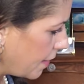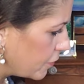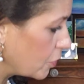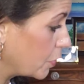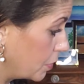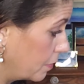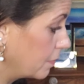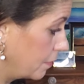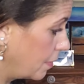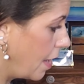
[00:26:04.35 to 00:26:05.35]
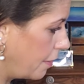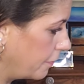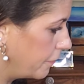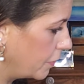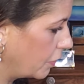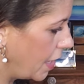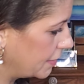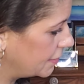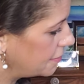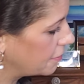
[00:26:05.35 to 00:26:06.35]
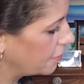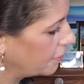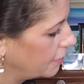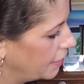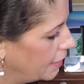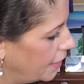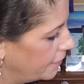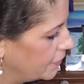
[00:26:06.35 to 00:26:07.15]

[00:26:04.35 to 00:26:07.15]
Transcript: comfortable out of the last year of